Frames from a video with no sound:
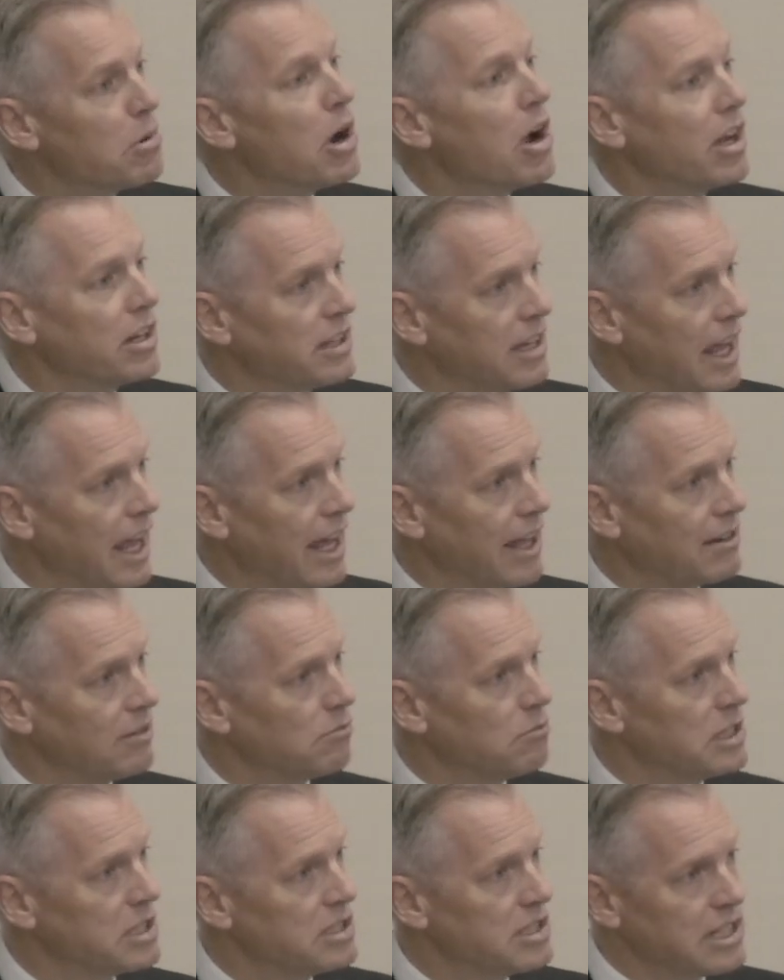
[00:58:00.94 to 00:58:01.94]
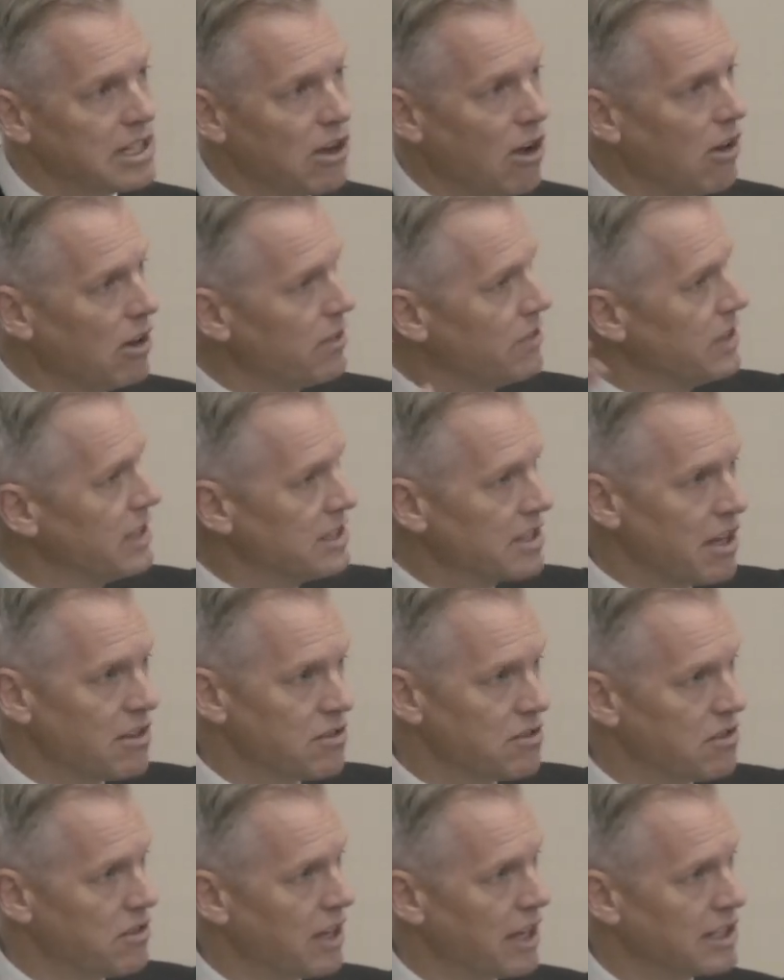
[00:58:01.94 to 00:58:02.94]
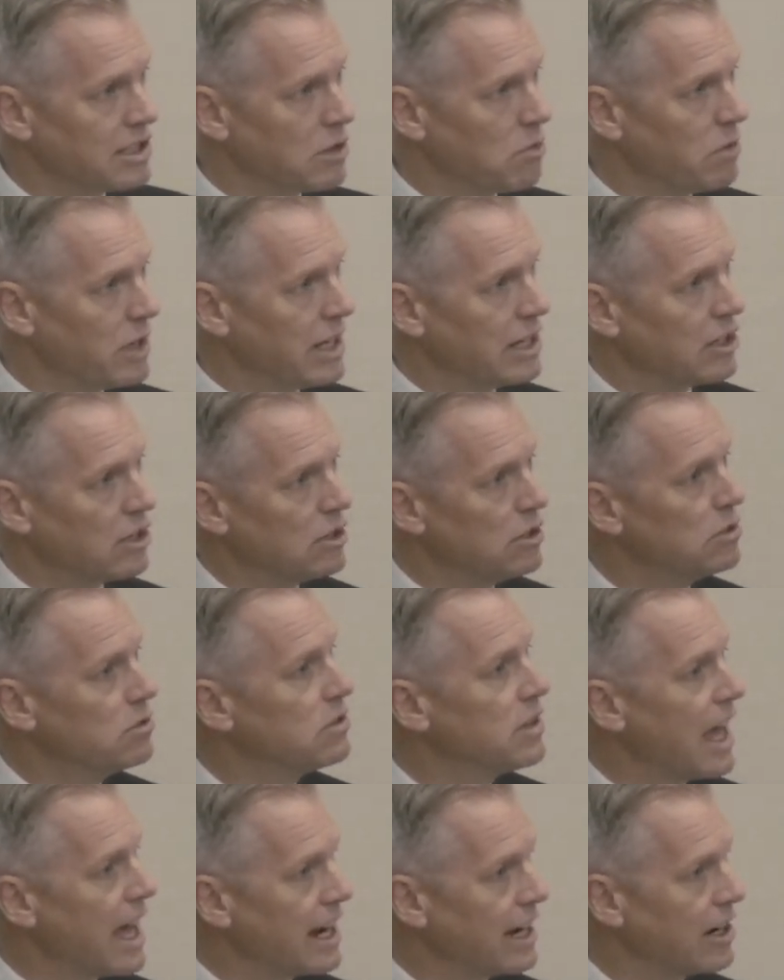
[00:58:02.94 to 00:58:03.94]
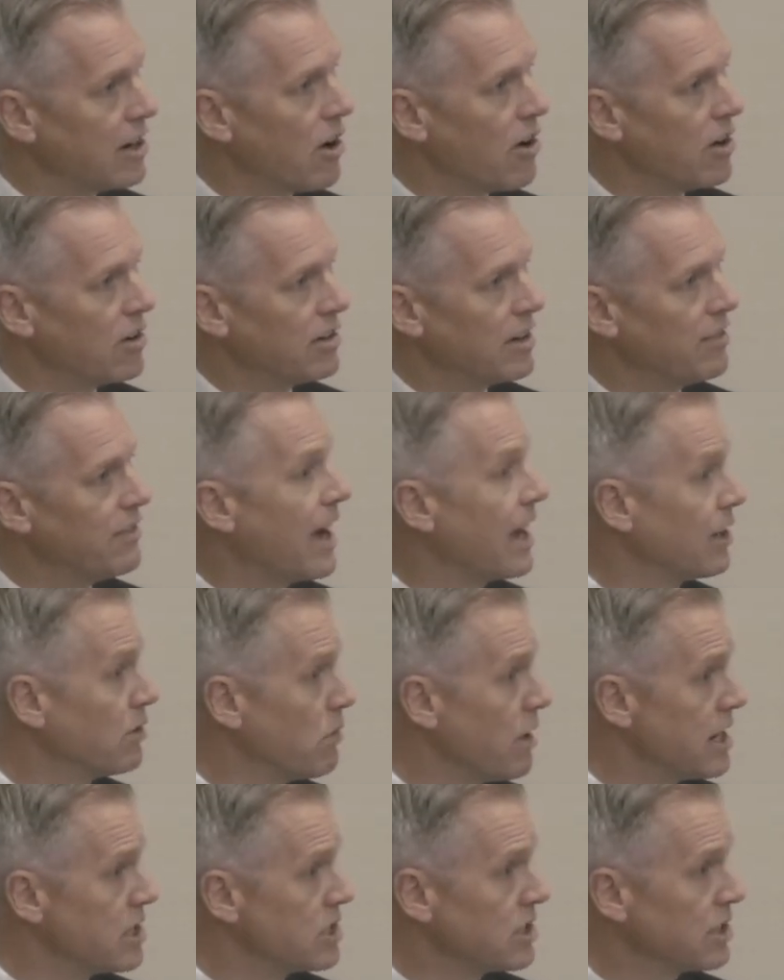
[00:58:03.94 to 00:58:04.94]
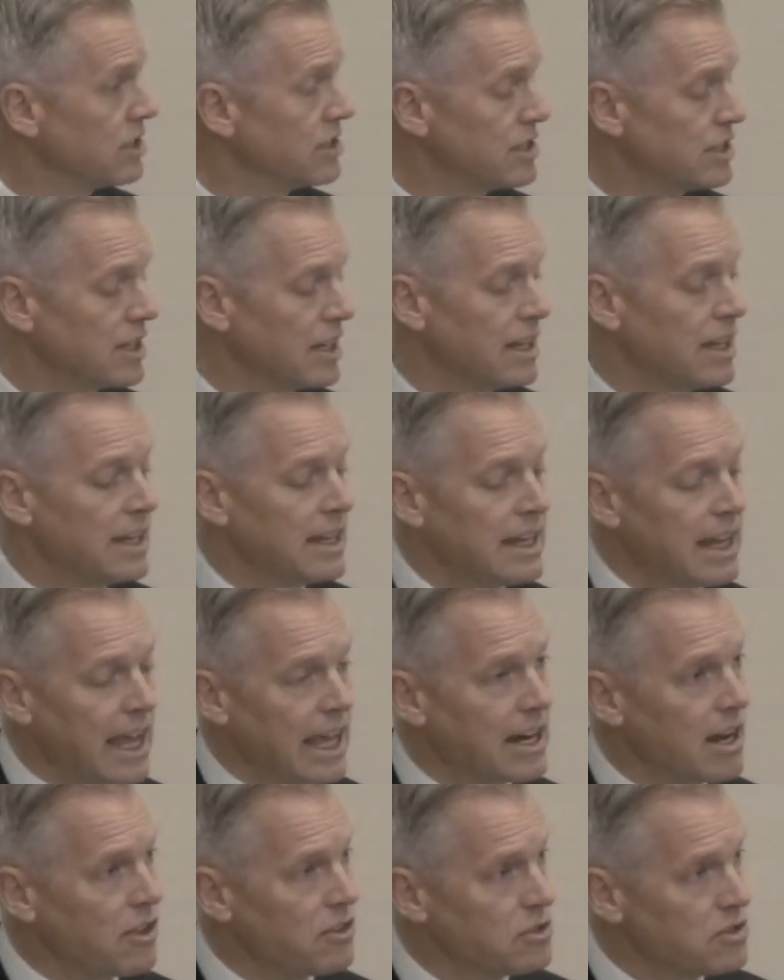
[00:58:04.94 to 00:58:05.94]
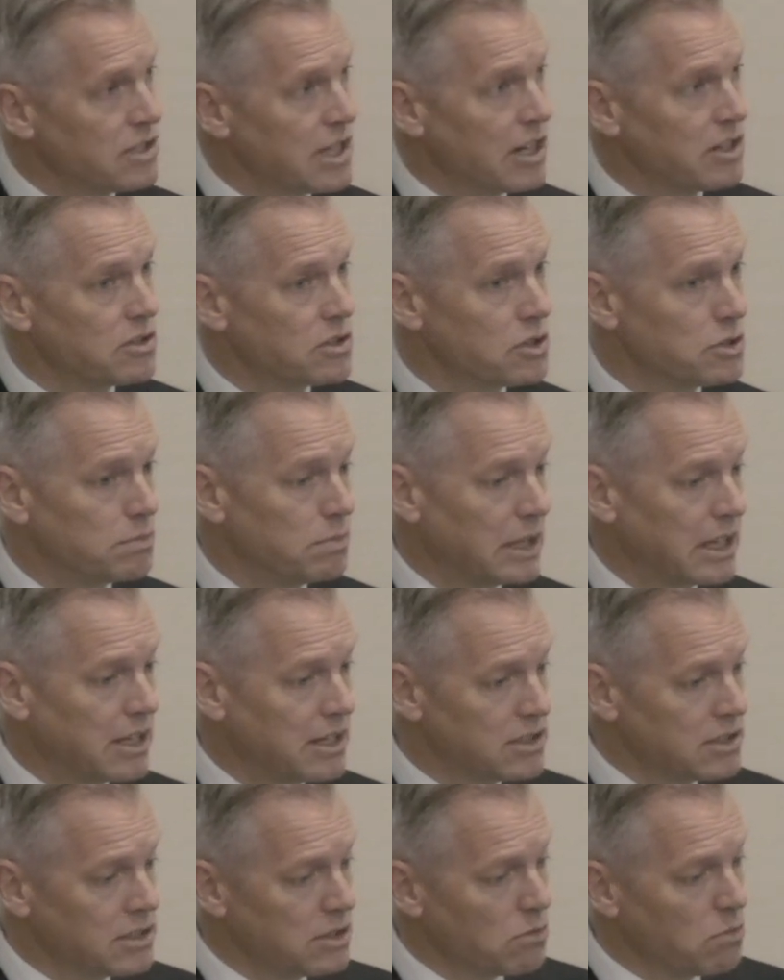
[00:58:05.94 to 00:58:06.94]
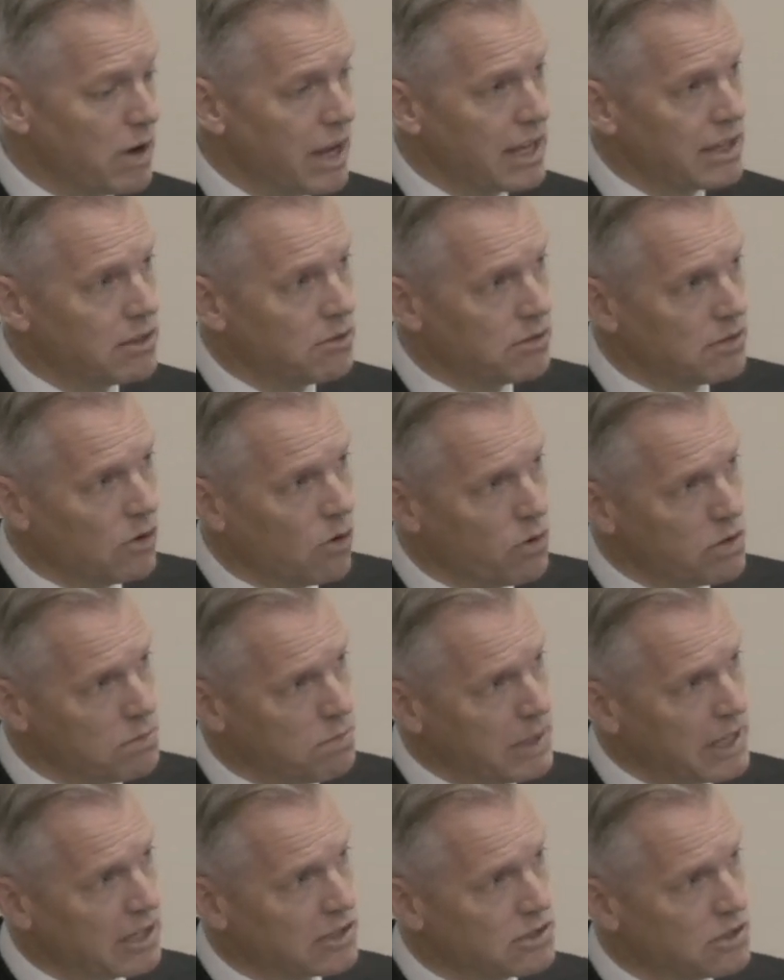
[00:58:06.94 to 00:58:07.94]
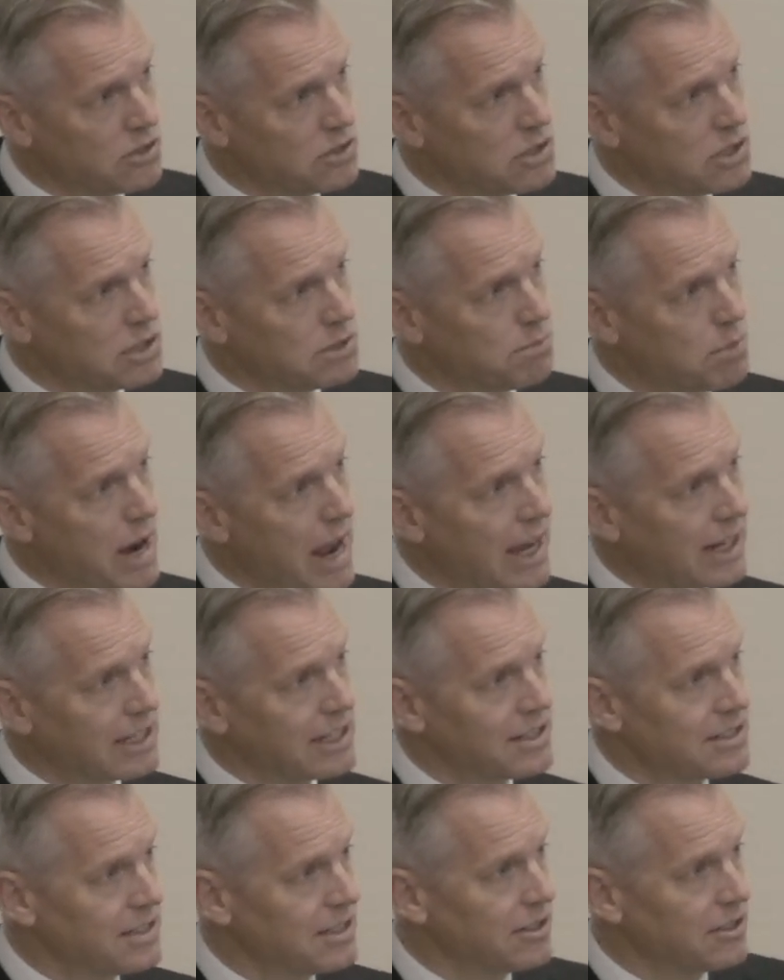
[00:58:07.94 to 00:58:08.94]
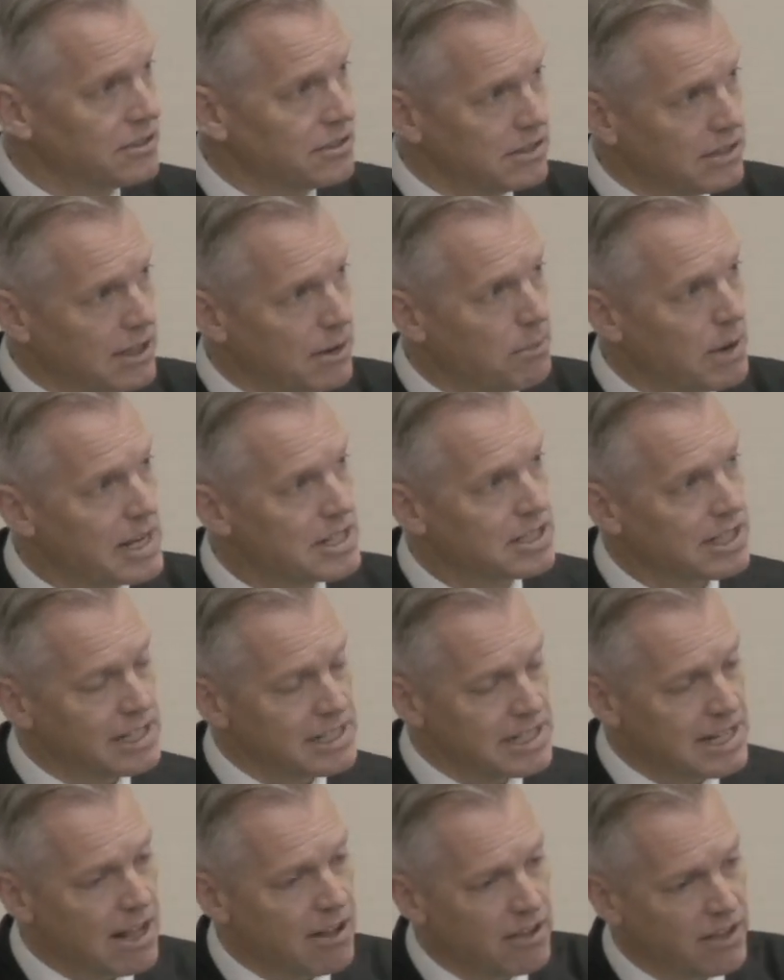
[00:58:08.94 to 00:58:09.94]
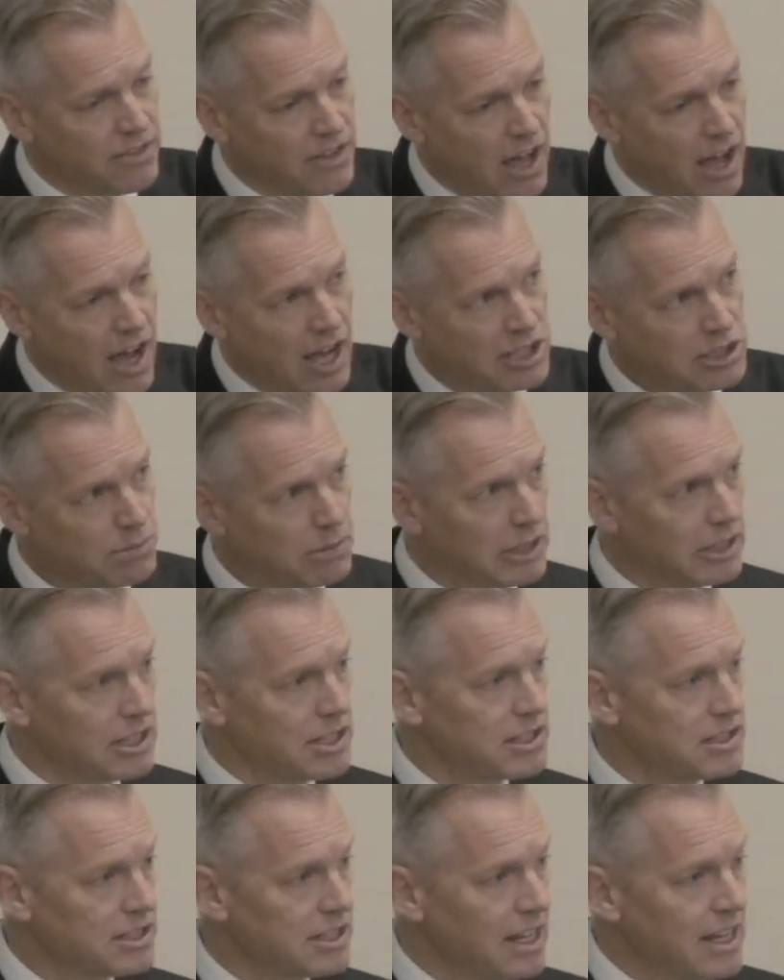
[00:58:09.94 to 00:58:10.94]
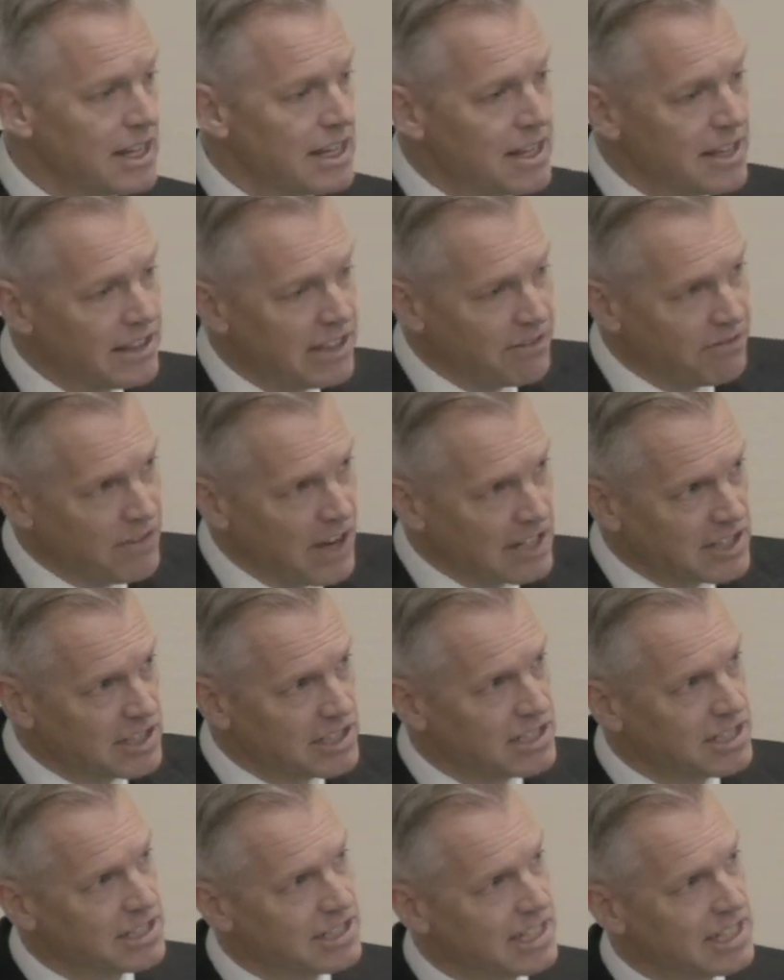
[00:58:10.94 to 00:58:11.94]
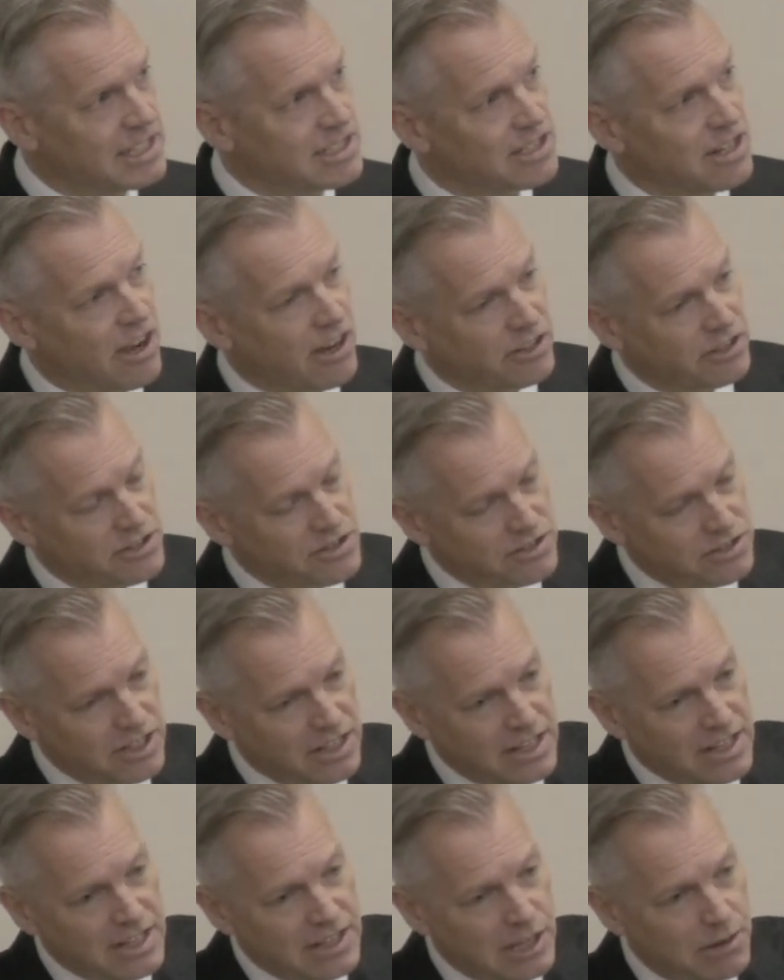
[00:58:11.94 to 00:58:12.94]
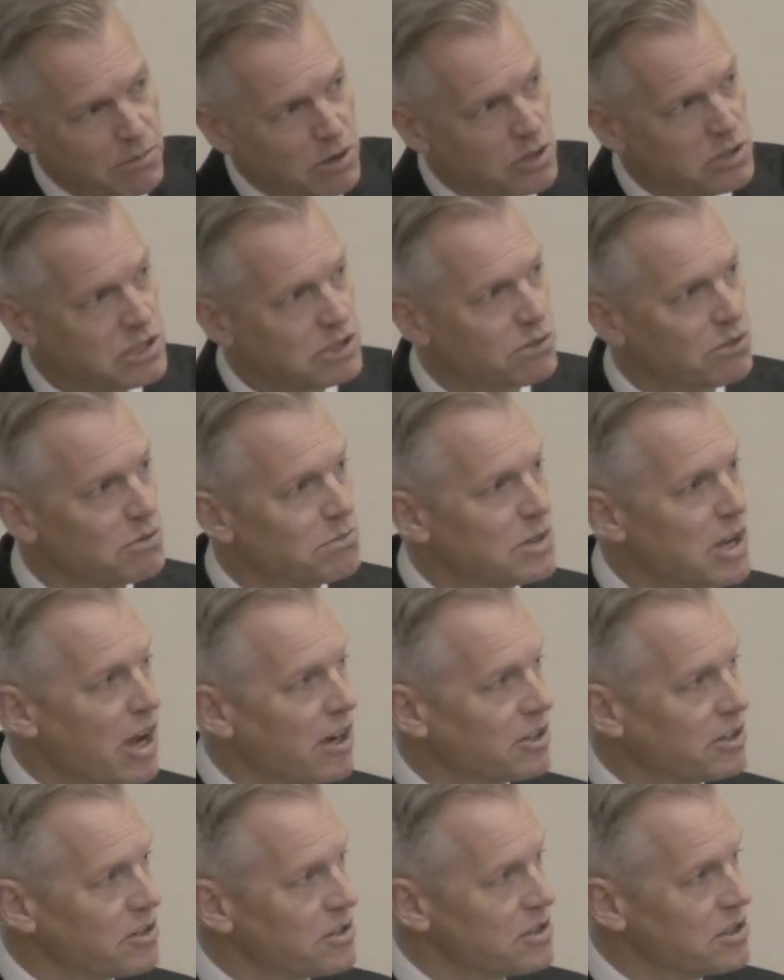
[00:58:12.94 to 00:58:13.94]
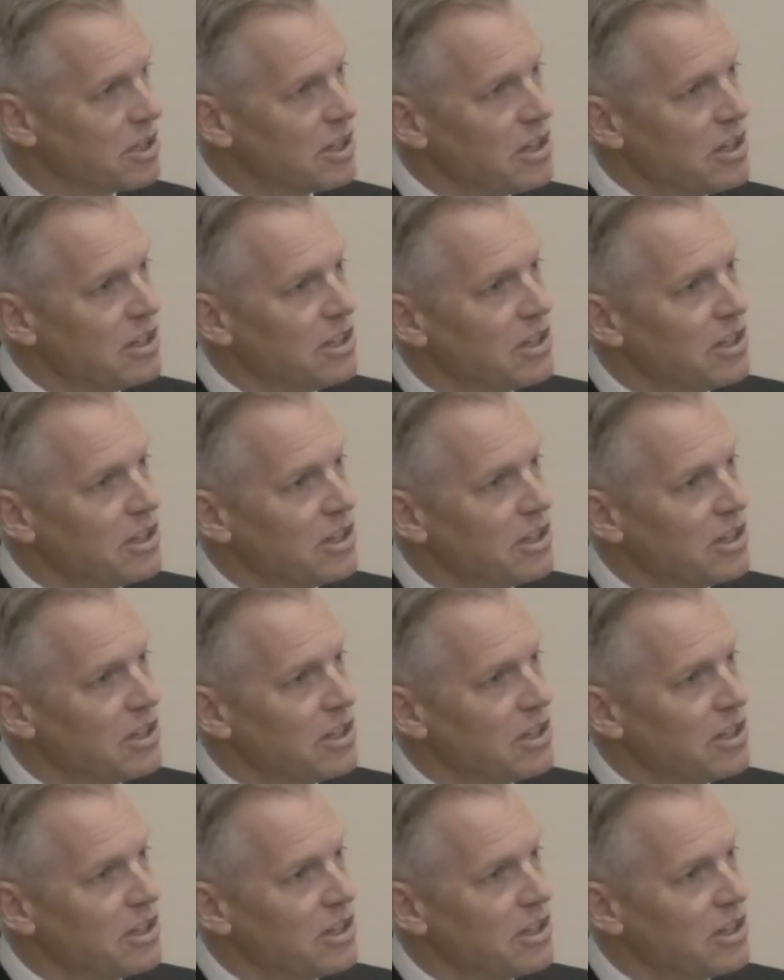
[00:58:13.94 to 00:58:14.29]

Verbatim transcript: broad net. We see all of these other things and we include that in our evaluations. And other centers, because the way the orthopedic surgeons practice, they're, they're basically telling the hospitalists, the infectious disease doctors, the emergency room doctors,